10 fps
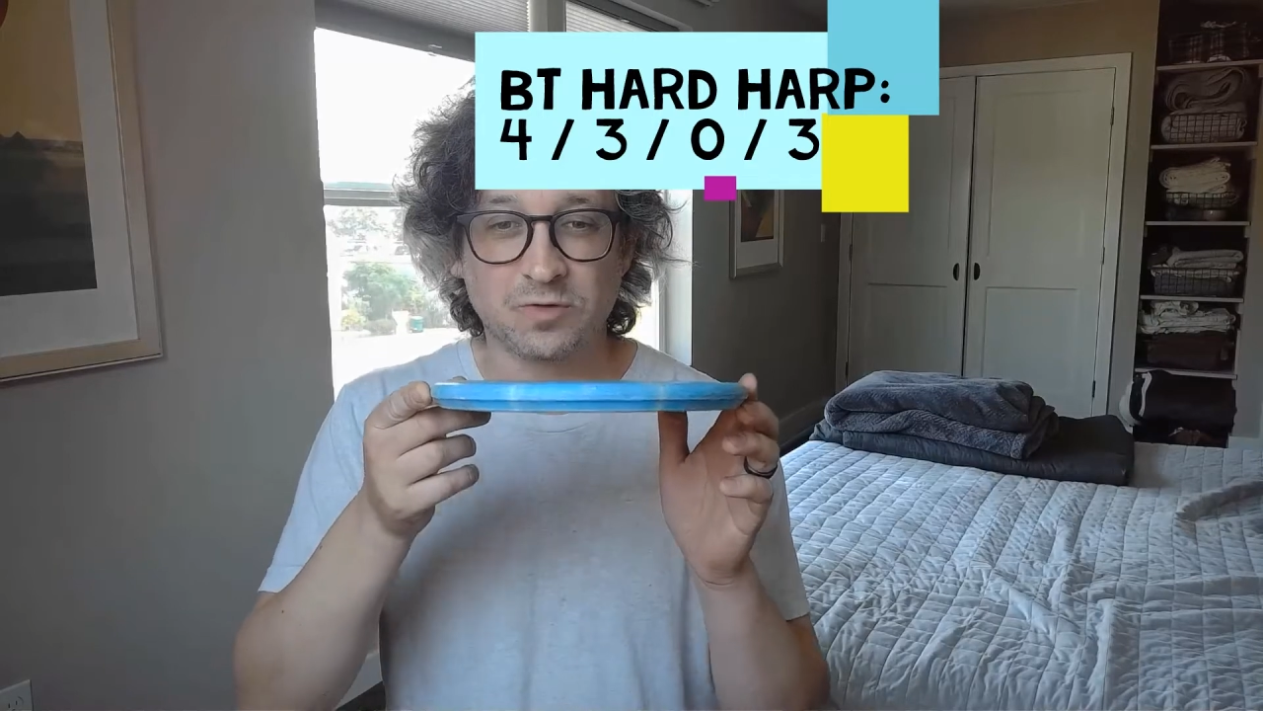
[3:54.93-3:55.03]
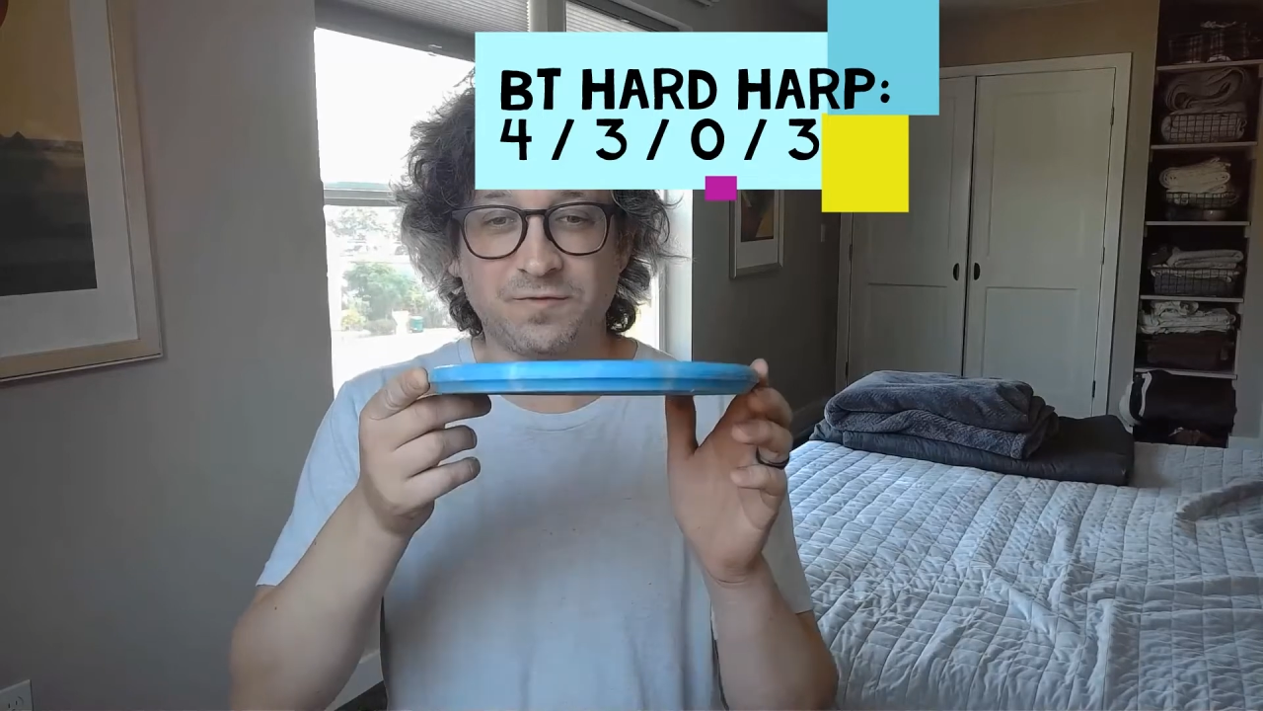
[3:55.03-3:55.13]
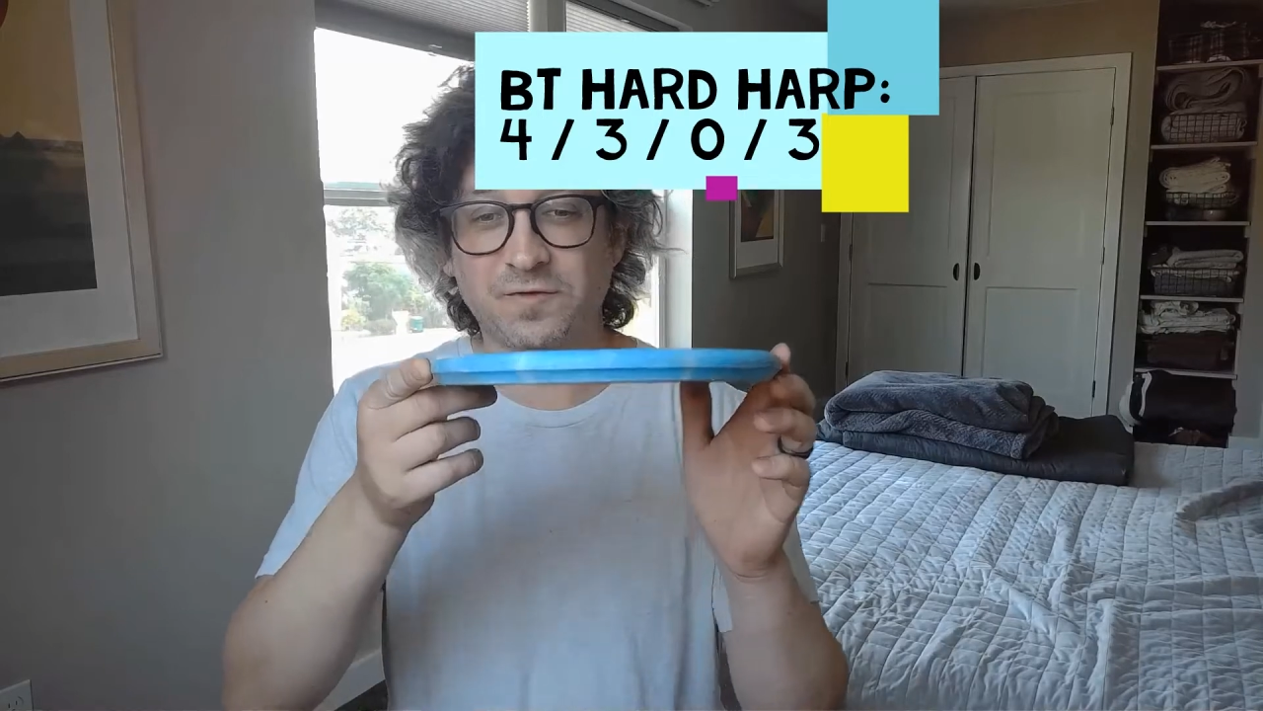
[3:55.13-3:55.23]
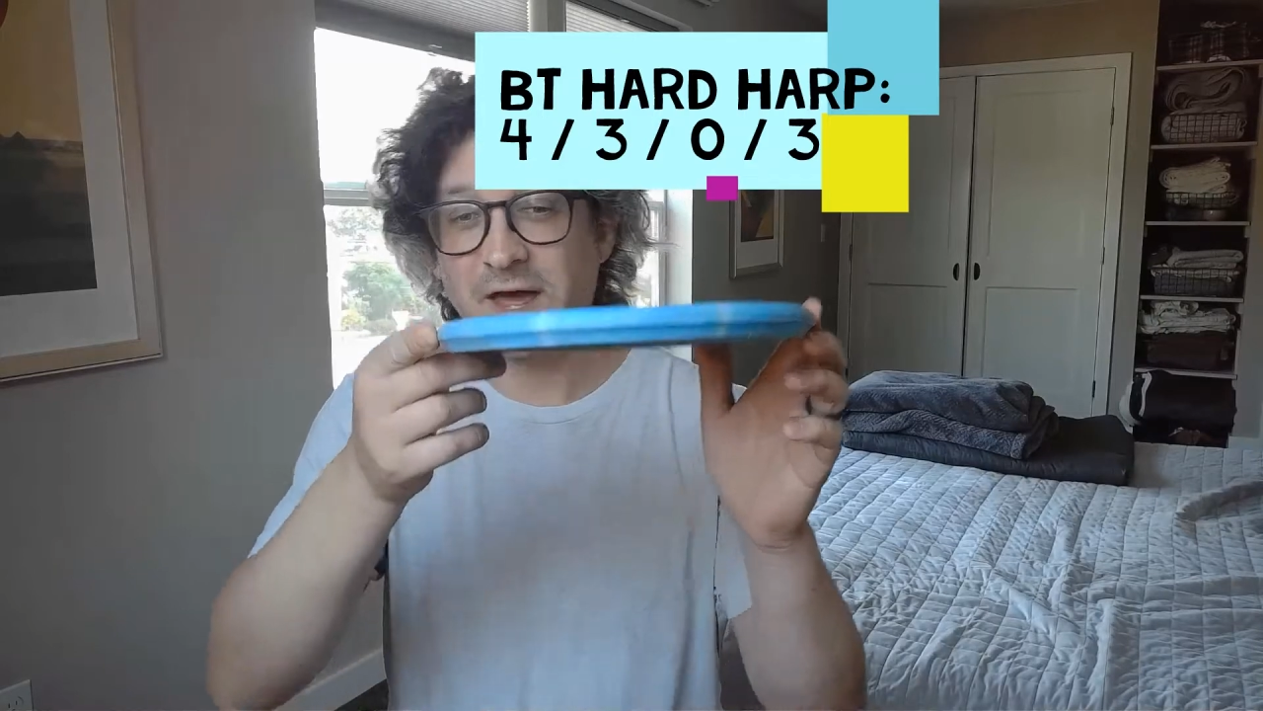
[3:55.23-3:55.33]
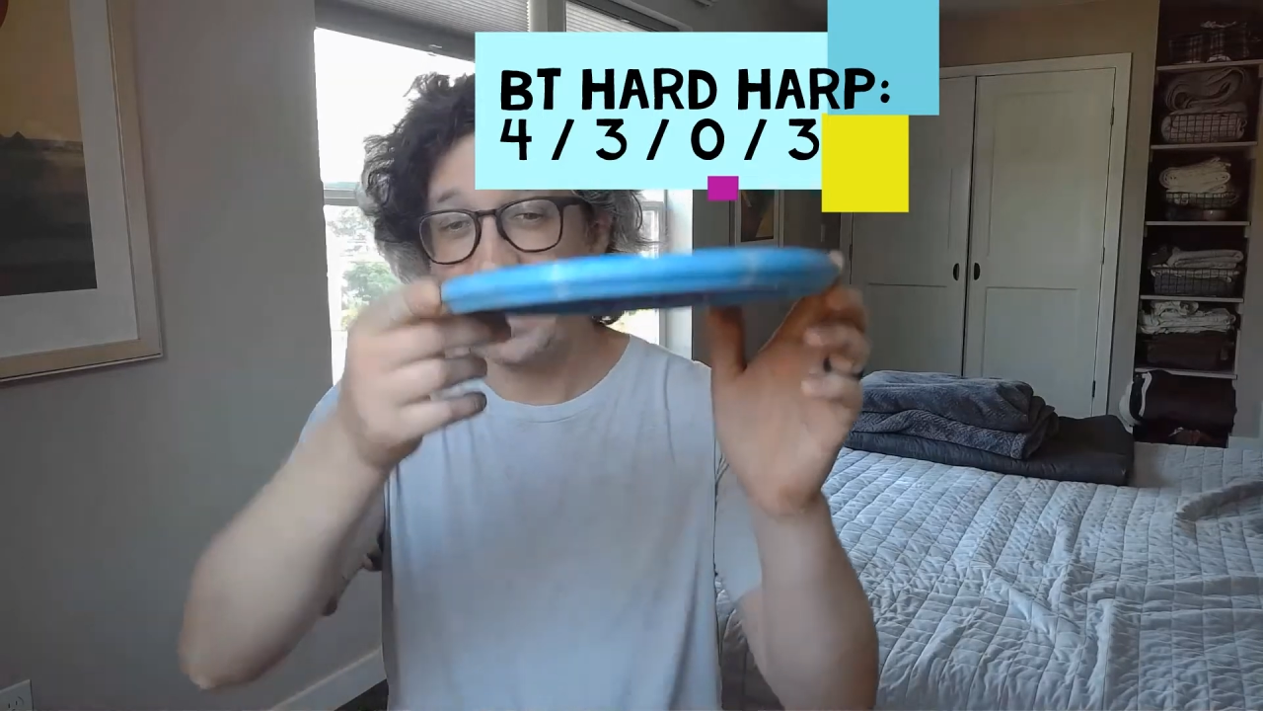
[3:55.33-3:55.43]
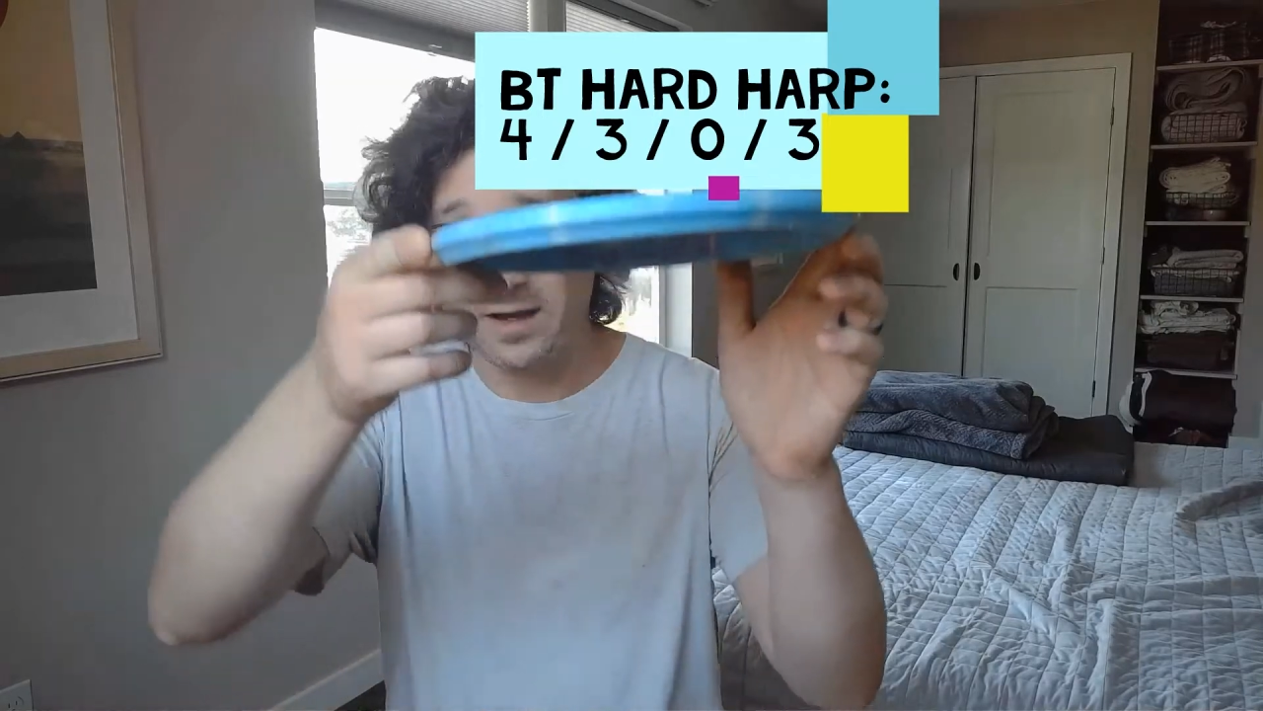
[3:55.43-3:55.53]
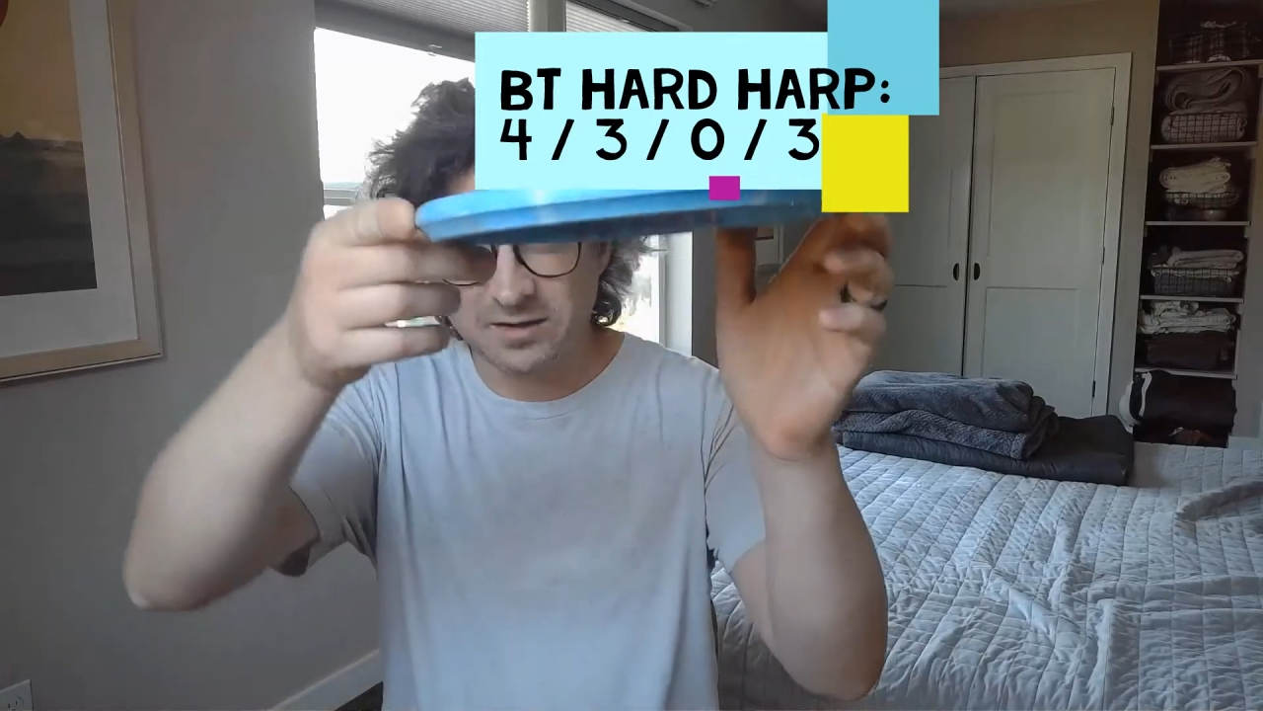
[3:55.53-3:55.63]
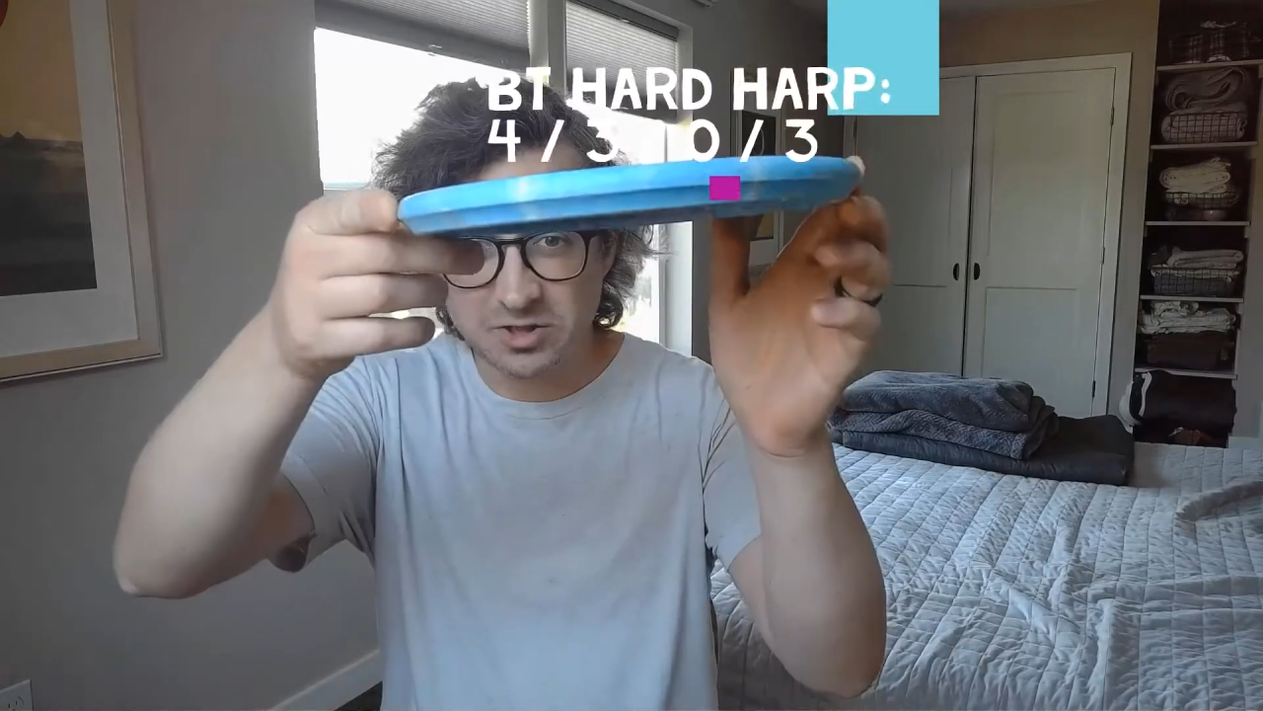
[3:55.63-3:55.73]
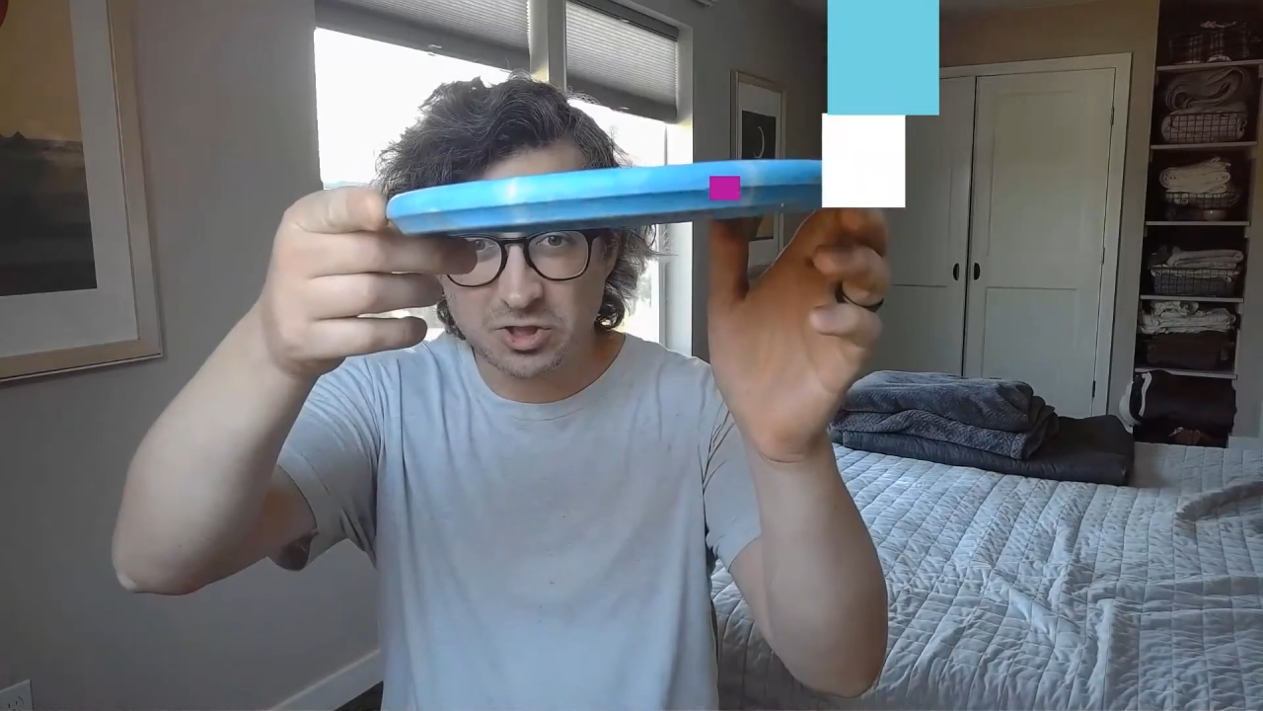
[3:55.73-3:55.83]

flat